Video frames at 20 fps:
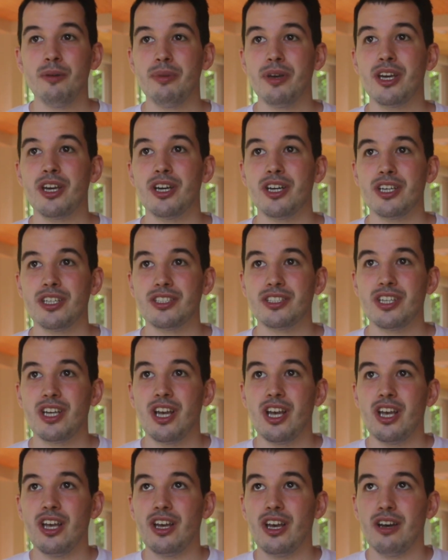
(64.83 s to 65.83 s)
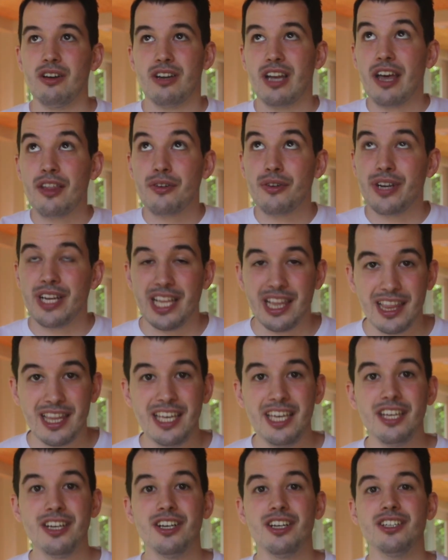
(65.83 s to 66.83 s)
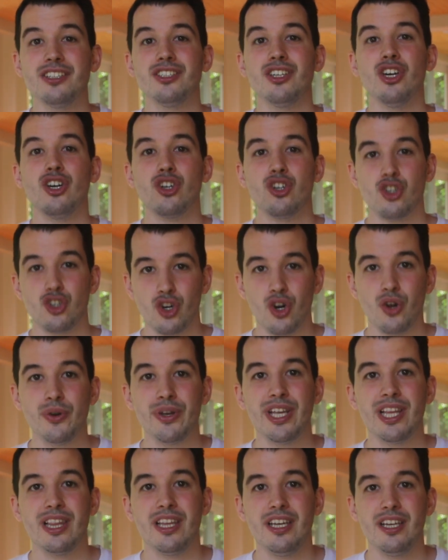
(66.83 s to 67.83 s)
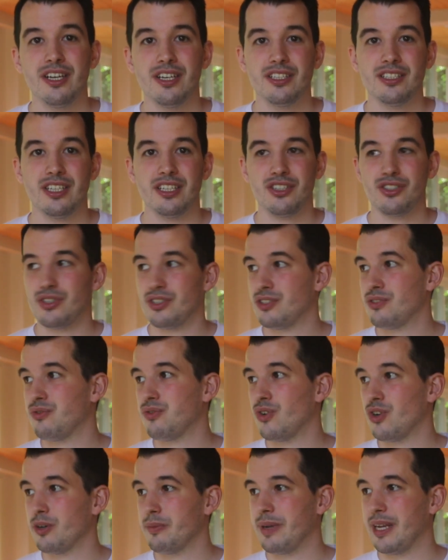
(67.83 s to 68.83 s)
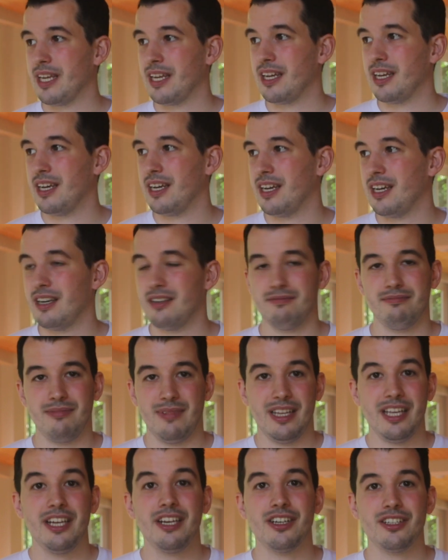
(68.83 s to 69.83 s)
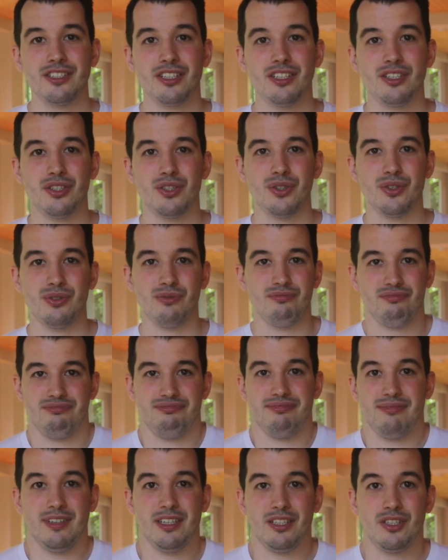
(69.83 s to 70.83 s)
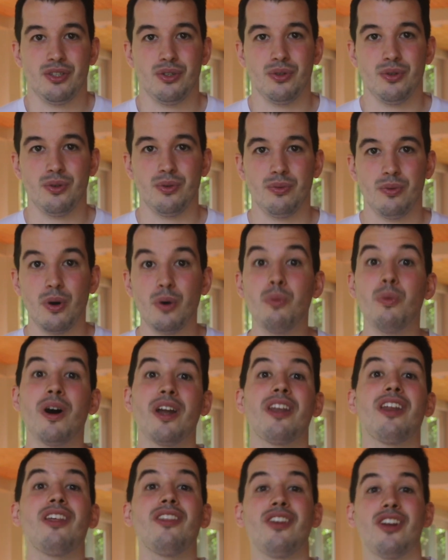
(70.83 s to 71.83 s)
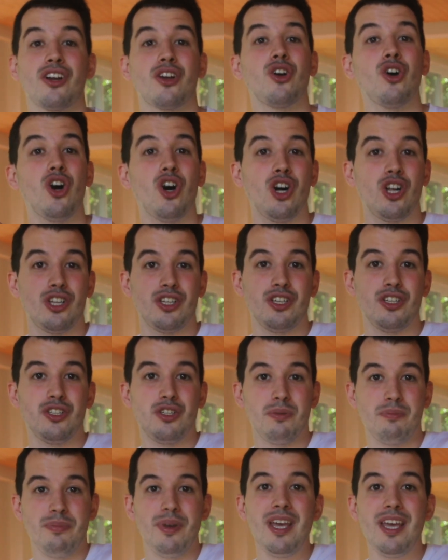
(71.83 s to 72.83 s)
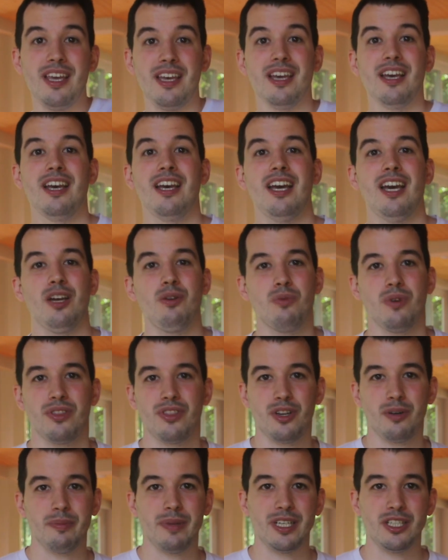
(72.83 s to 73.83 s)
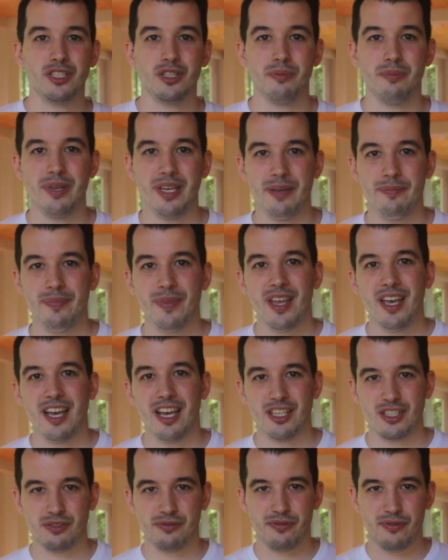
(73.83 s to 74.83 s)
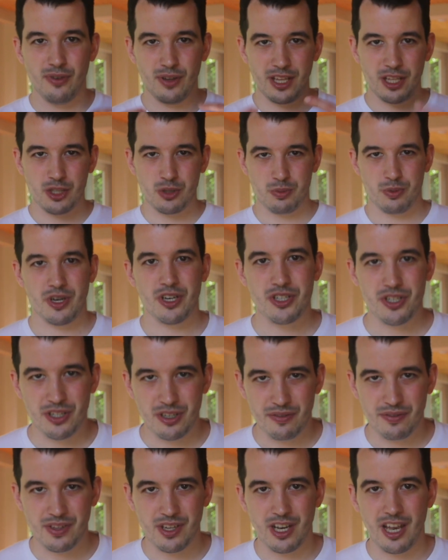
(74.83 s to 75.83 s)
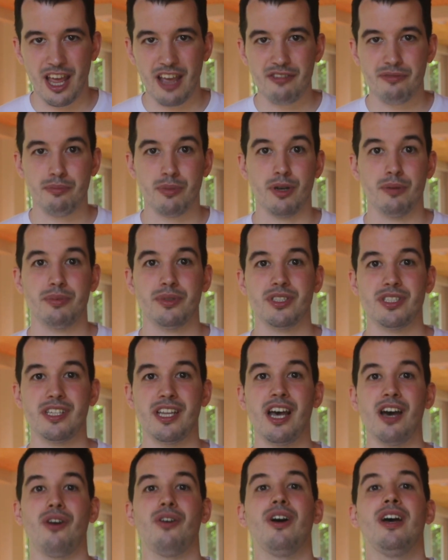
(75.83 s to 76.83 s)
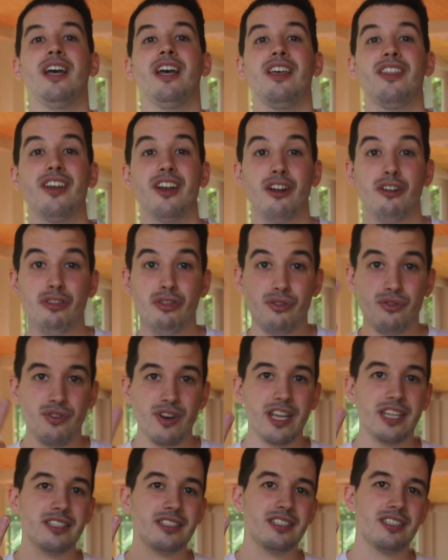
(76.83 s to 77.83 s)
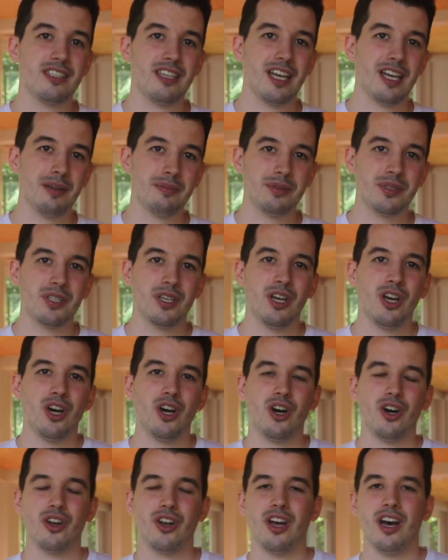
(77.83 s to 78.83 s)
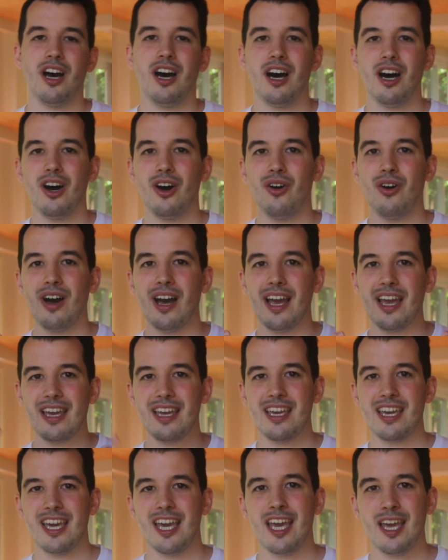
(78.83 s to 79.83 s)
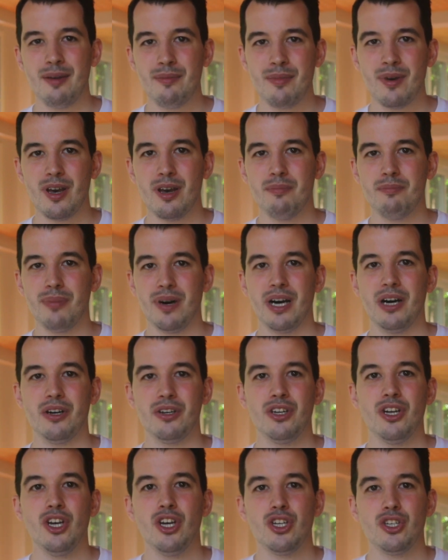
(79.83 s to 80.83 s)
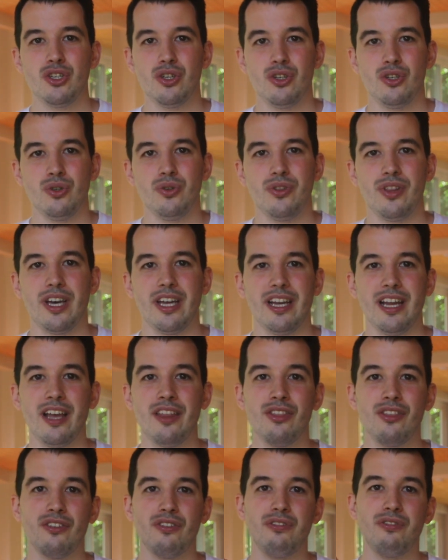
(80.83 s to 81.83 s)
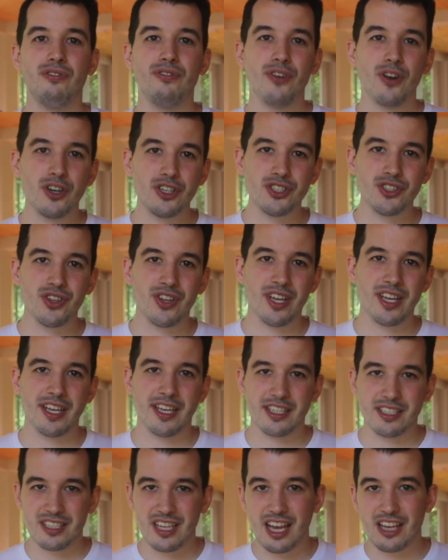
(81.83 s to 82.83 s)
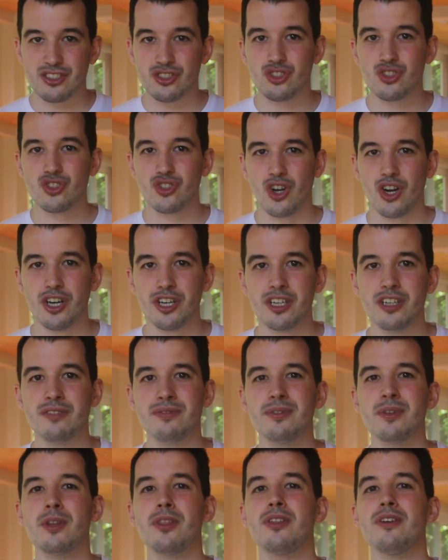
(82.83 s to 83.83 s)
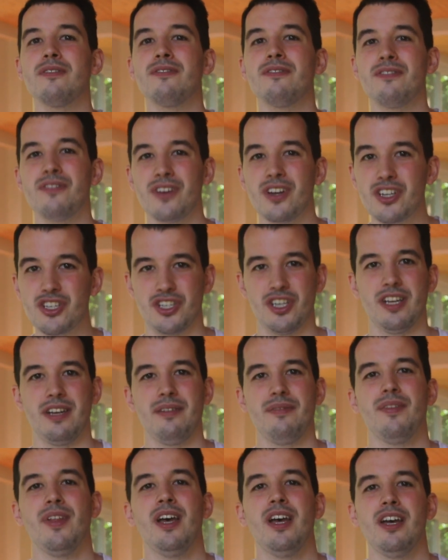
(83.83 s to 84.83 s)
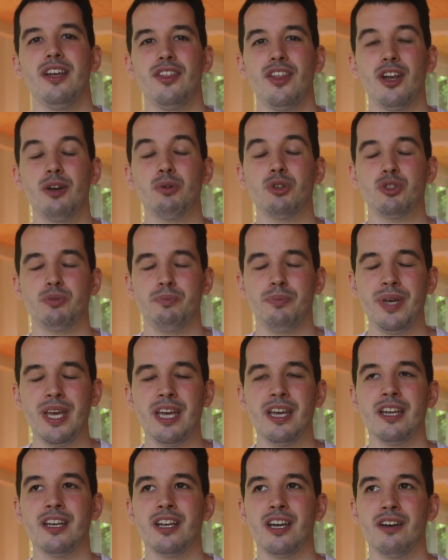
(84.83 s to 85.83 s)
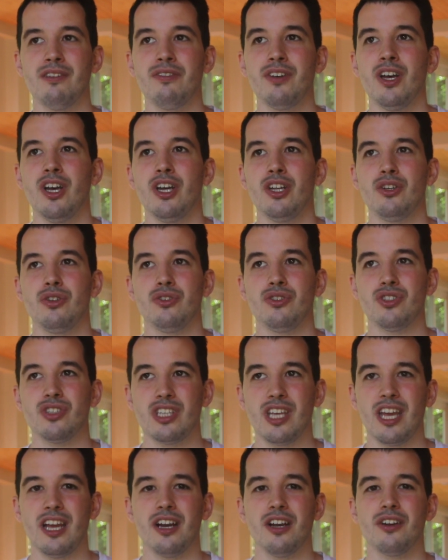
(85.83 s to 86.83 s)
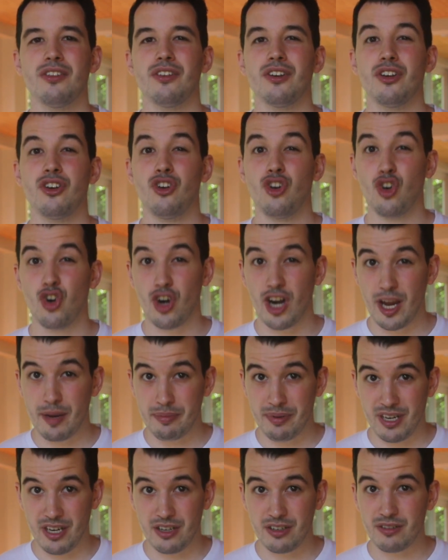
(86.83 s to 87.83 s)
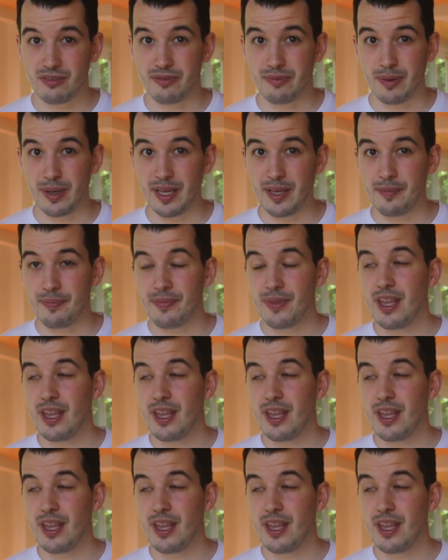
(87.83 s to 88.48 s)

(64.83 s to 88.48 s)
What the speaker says: because gathering leaders, growing leaders, and transforming leaders into what they're called to be and what they're meant to be as a full expression of their life purpose. Now, there are 3 steps on how I came about to do that. And the first thing is I started with a vision that was big enough to scare the crap out of me.